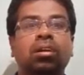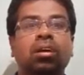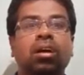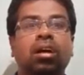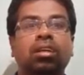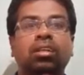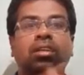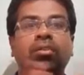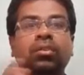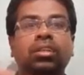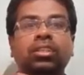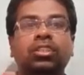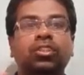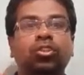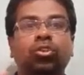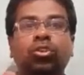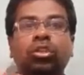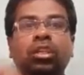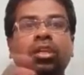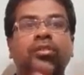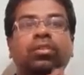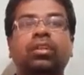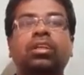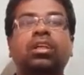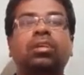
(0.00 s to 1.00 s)
Otherwise, you will
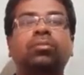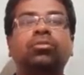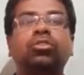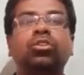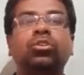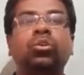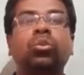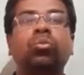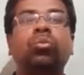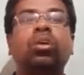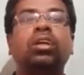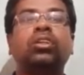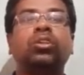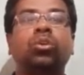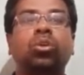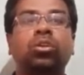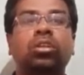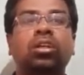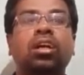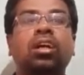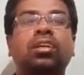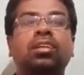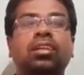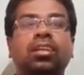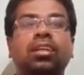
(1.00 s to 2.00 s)
never come to know what you are
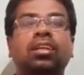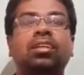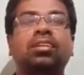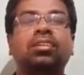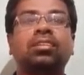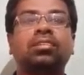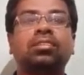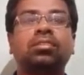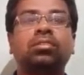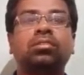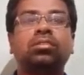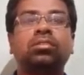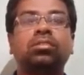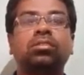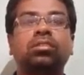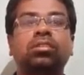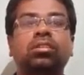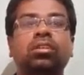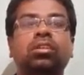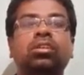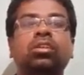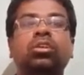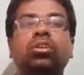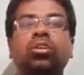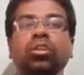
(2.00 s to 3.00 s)
talking.
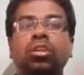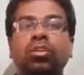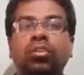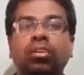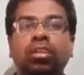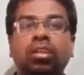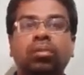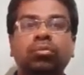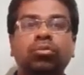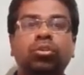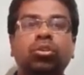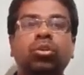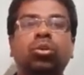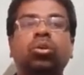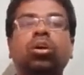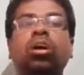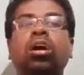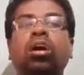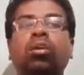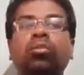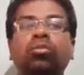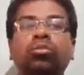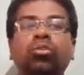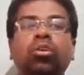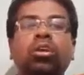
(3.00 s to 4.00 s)
You will never come to know
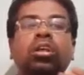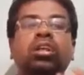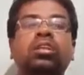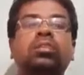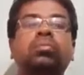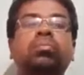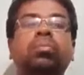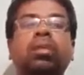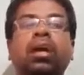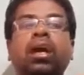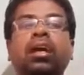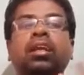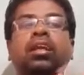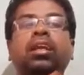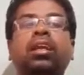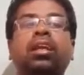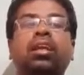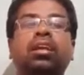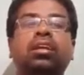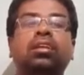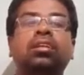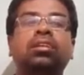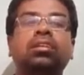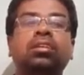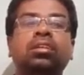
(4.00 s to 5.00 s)
how you are explaining.
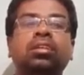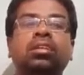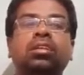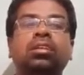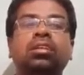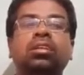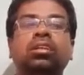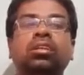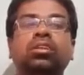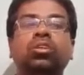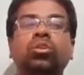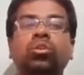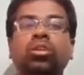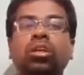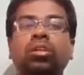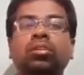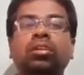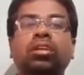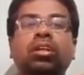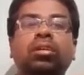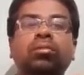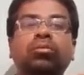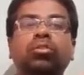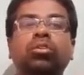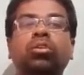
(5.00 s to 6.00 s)
You will
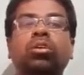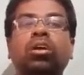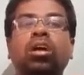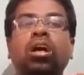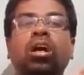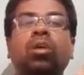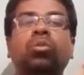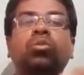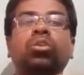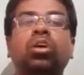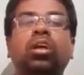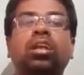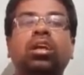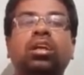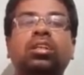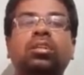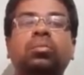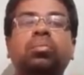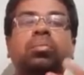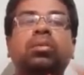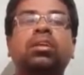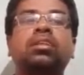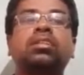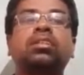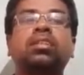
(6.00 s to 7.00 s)
never come to know how you are
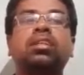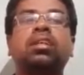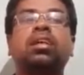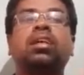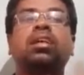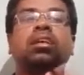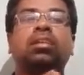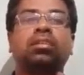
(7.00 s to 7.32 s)
expressing.